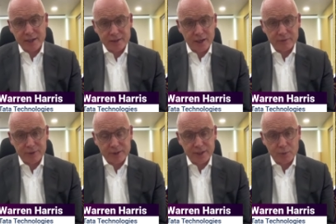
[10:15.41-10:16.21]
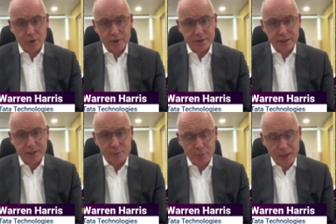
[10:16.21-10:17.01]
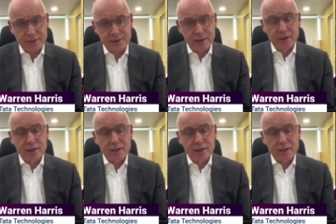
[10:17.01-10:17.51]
set up for tier ones in the past.